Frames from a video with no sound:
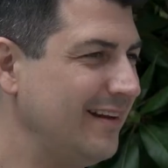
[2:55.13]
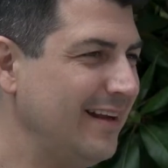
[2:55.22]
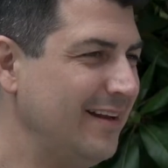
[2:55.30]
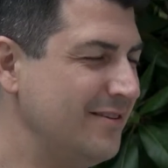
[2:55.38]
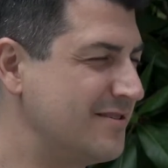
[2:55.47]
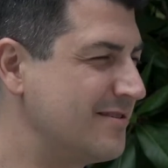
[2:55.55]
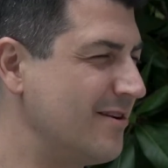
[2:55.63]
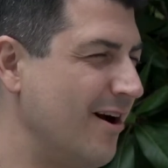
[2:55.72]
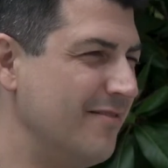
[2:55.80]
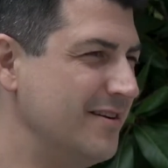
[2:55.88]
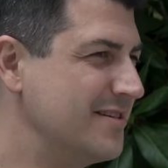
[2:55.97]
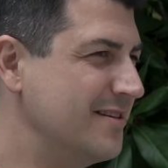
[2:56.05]
It's
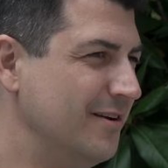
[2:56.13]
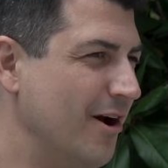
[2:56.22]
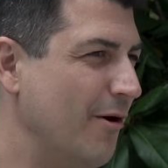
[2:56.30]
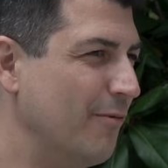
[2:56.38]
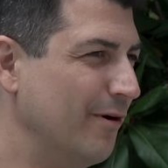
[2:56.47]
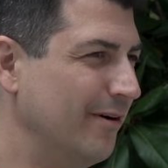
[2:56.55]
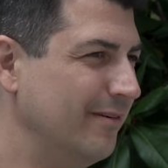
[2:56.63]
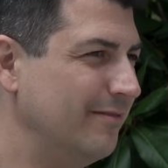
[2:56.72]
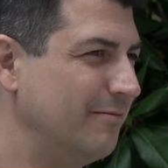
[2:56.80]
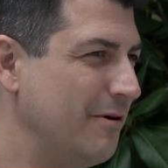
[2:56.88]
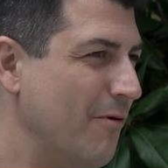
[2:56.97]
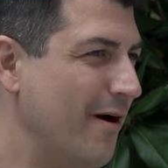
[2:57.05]
obviously not where
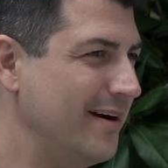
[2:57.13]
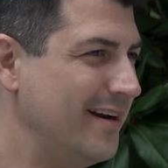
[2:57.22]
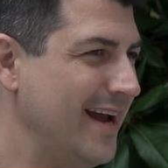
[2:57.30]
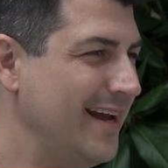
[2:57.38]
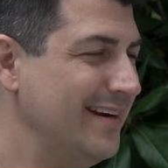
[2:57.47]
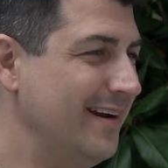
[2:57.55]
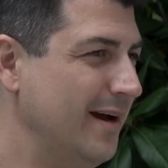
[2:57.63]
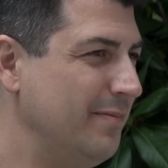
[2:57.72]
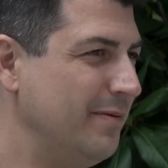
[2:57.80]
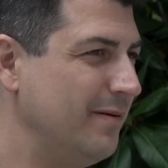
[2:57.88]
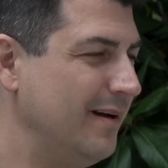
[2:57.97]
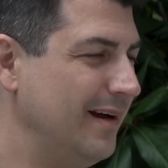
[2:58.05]
we wanted to end up
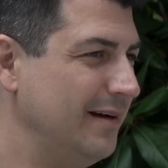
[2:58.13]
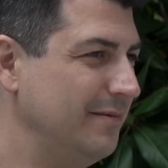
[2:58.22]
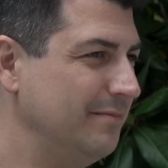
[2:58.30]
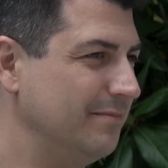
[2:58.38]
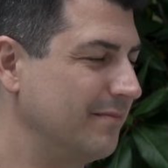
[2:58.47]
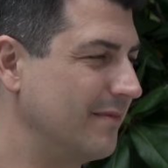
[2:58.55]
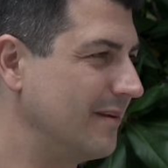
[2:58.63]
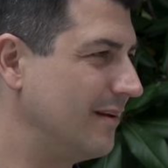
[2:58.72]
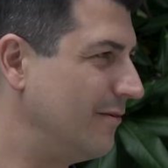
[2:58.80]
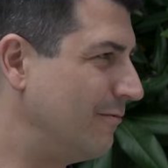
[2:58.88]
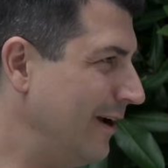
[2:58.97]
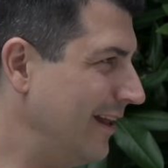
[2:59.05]
um,
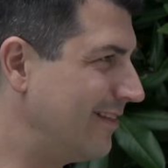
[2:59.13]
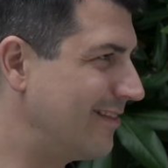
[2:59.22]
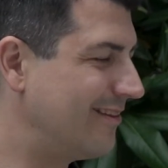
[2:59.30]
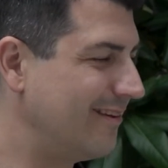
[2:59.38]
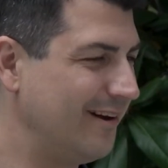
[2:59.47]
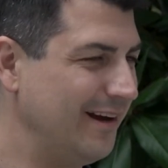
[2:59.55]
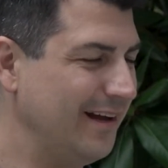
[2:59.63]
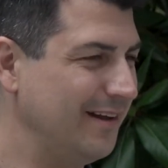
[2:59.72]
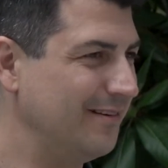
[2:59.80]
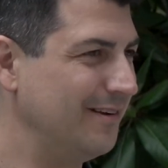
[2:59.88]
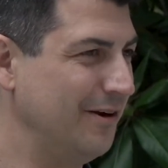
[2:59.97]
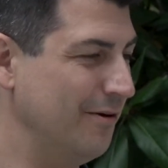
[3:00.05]
with,
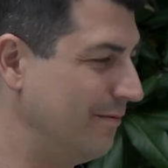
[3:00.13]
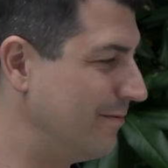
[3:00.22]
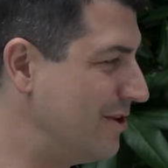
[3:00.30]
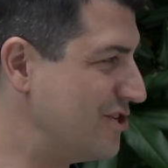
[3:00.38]
uh, you know, the